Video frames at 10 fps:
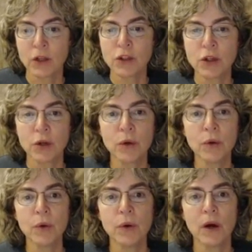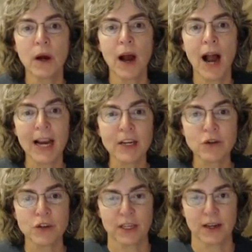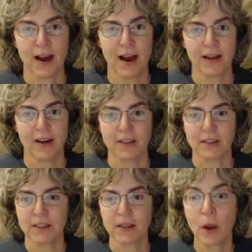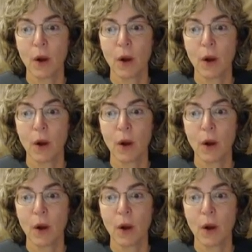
2 hydrogen ions,